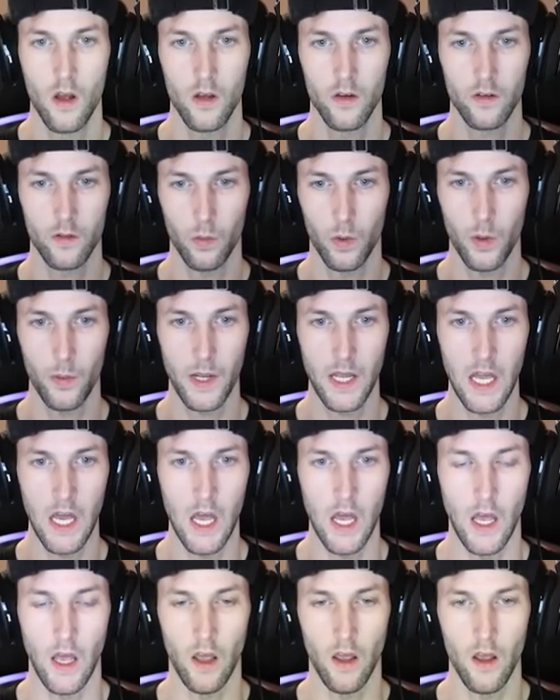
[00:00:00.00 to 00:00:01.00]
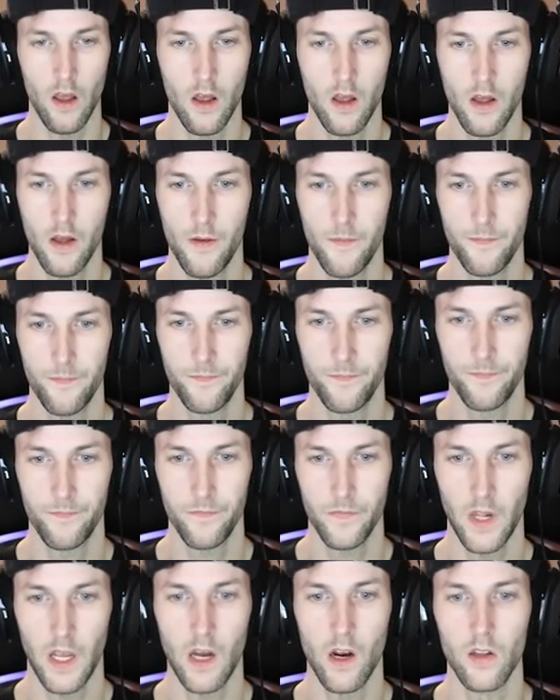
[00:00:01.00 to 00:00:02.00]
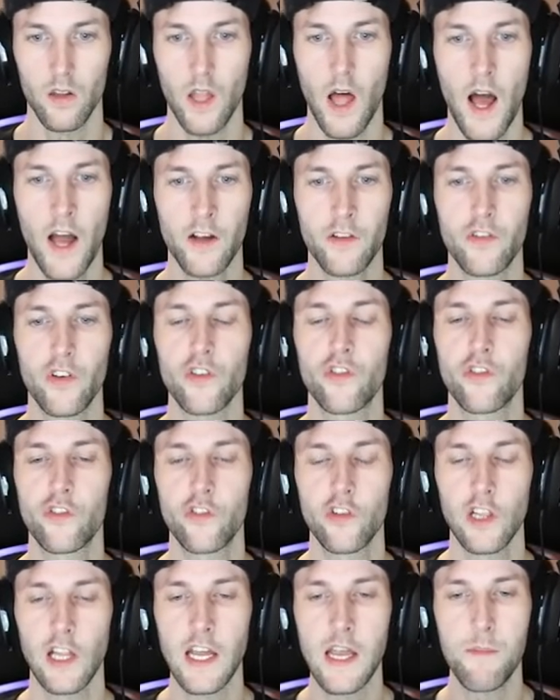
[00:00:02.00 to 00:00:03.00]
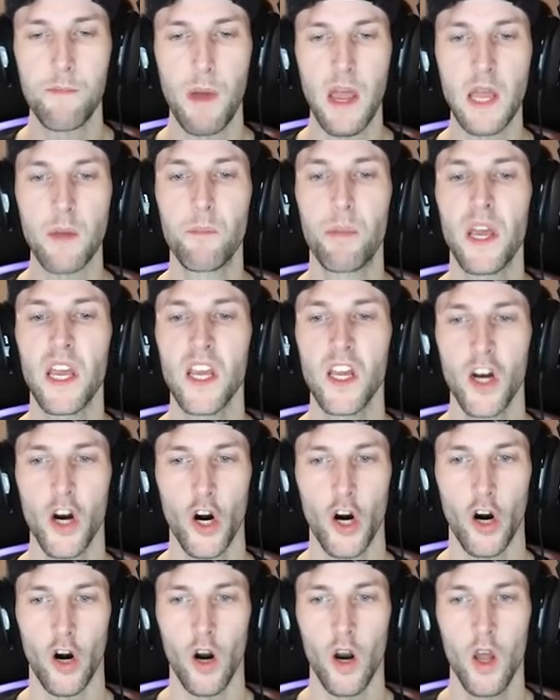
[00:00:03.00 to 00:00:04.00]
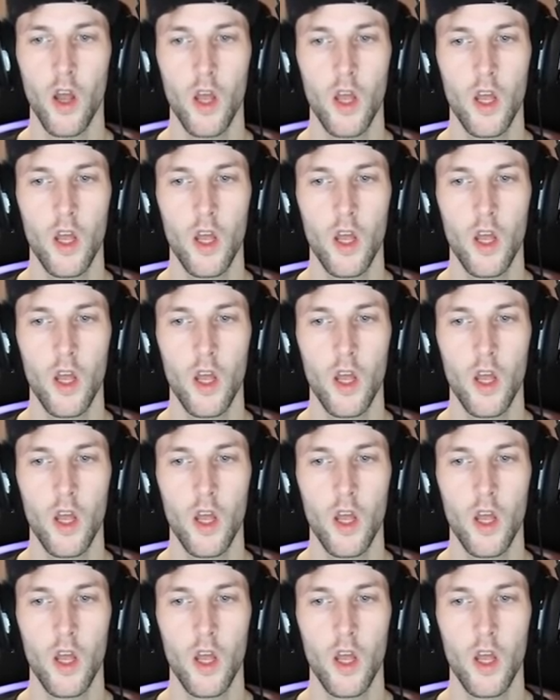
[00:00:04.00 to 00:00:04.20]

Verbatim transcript: So what do we get? It unlocks Sleeping Peter.